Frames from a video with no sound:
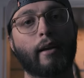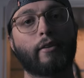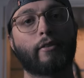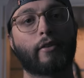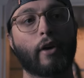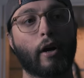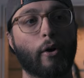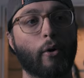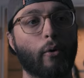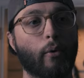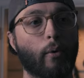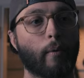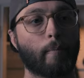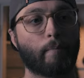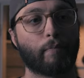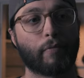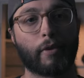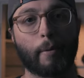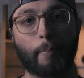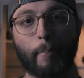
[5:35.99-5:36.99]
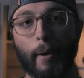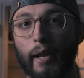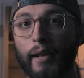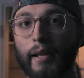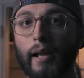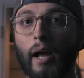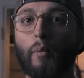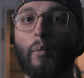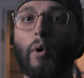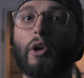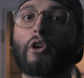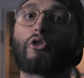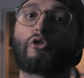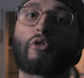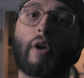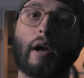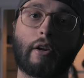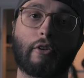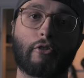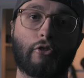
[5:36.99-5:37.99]
So depending on what you're
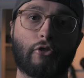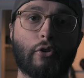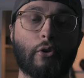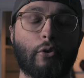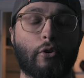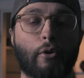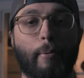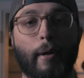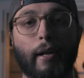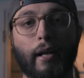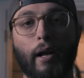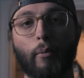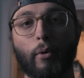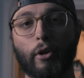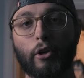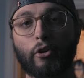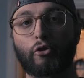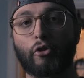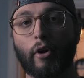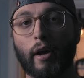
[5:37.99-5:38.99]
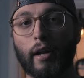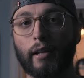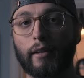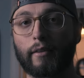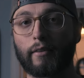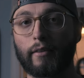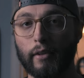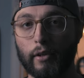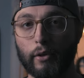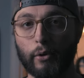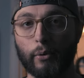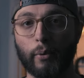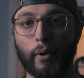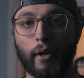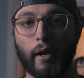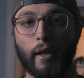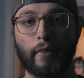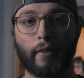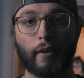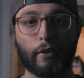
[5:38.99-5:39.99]
trying to shoot, depending on what you're trying to do,
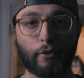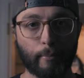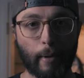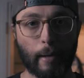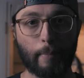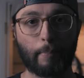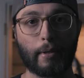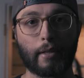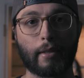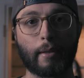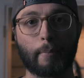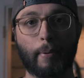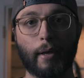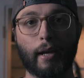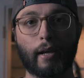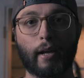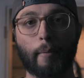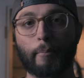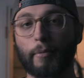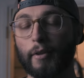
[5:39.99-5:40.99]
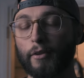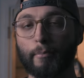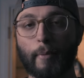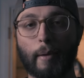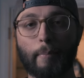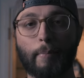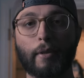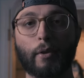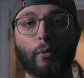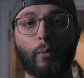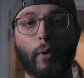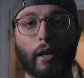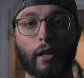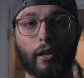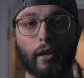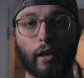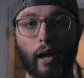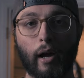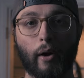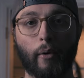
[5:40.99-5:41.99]
this might be the pickup. This might be the way
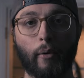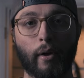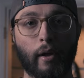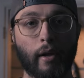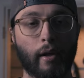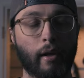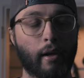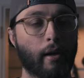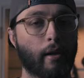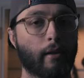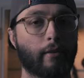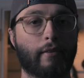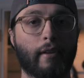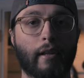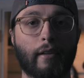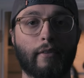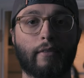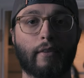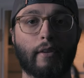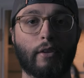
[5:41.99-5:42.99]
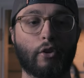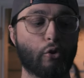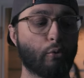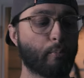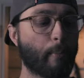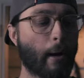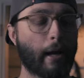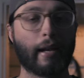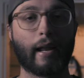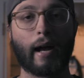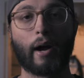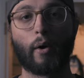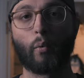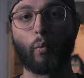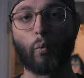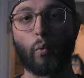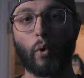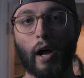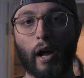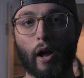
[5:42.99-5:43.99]
to go, since you might
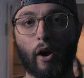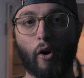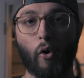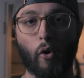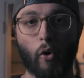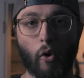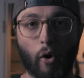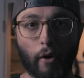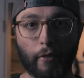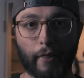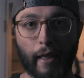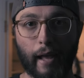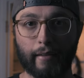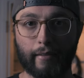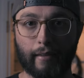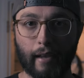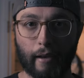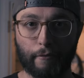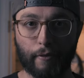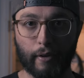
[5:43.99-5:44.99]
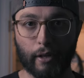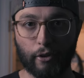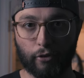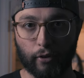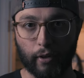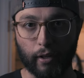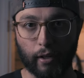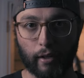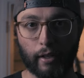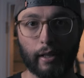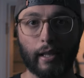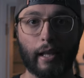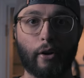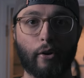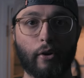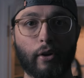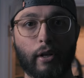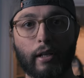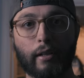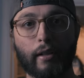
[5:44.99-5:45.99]
not want all that definition and
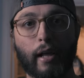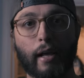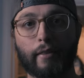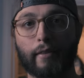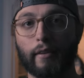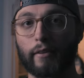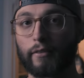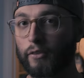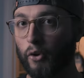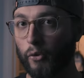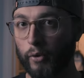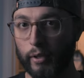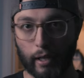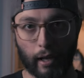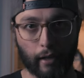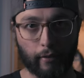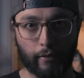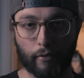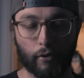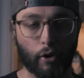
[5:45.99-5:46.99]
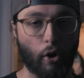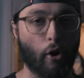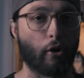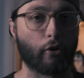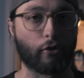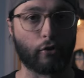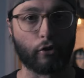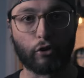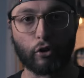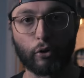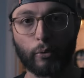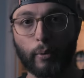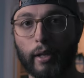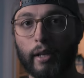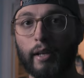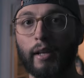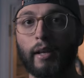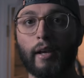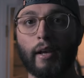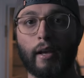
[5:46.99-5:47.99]
clarity like the Sony a7Rs are
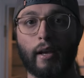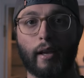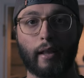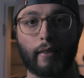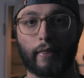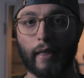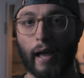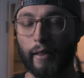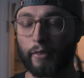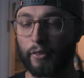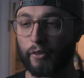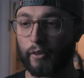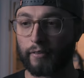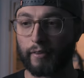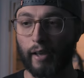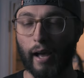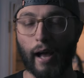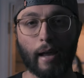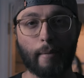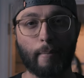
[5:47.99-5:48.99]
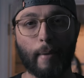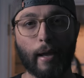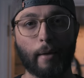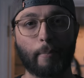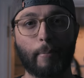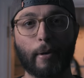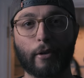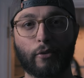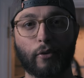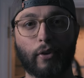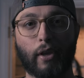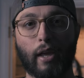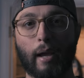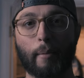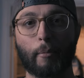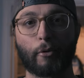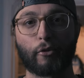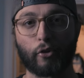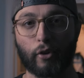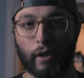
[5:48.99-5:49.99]
doing, that these high megapixel
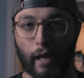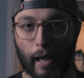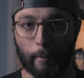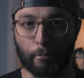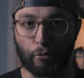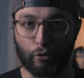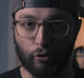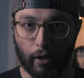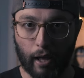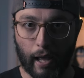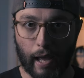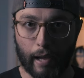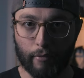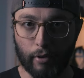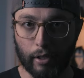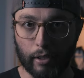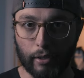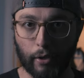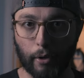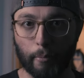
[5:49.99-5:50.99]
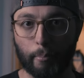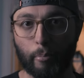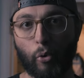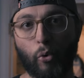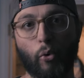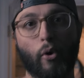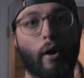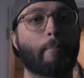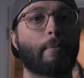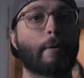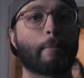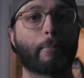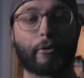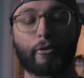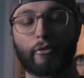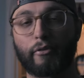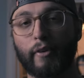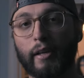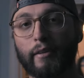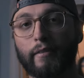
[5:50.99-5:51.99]
cameras are capturing every little pore on
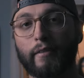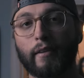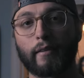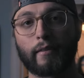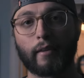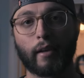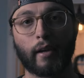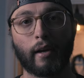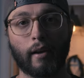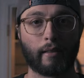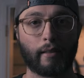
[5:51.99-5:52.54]
people's faces.